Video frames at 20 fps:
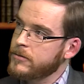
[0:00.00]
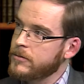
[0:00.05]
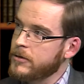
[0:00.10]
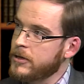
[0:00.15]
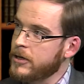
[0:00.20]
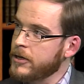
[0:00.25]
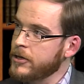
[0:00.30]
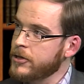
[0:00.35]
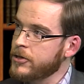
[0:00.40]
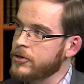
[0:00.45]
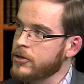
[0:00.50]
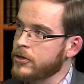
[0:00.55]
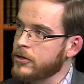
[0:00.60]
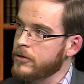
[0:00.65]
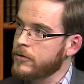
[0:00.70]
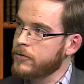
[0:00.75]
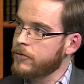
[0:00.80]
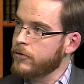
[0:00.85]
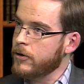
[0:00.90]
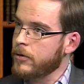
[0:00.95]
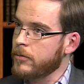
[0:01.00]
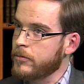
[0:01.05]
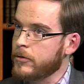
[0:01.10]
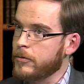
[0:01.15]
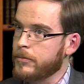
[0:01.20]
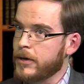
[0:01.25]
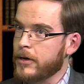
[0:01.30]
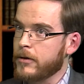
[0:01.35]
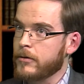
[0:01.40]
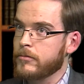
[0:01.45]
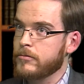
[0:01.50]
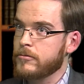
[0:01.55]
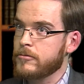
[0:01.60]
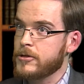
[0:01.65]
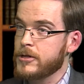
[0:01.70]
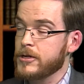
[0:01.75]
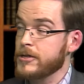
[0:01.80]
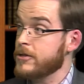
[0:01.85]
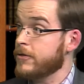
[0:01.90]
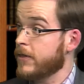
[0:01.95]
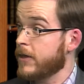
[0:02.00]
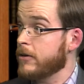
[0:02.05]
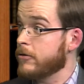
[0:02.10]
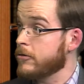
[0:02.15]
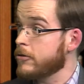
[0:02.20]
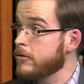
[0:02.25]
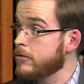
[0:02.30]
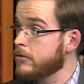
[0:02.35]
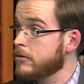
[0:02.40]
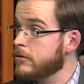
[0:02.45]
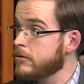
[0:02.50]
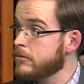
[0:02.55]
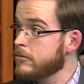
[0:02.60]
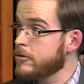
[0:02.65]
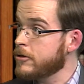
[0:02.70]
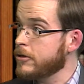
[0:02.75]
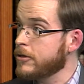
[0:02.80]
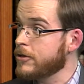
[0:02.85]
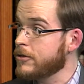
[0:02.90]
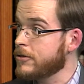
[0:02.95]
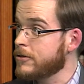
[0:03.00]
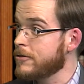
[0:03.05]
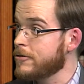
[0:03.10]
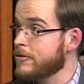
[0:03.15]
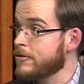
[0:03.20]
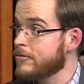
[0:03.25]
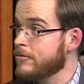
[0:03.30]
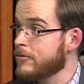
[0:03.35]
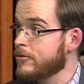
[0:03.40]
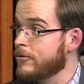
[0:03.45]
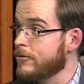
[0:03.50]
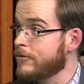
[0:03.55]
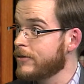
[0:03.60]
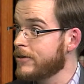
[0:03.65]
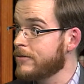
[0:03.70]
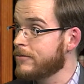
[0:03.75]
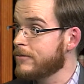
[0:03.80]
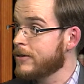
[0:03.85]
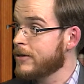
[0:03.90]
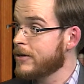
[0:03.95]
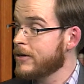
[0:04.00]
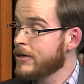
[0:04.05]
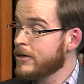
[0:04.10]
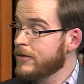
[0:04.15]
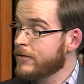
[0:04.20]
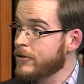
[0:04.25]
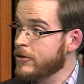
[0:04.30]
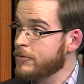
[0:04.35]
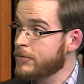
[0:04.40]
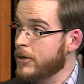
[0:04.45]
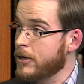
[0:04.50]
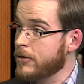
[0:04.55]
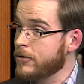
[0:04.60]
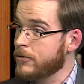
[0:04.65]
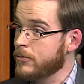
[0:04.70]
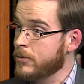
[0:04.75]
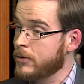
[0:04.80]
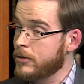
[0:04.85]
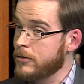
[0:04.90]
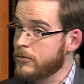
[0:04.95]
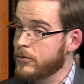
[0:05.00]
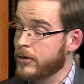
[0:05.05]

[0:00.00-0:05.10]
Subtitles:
last year from about 6,000 solicitors who are in this part of the world,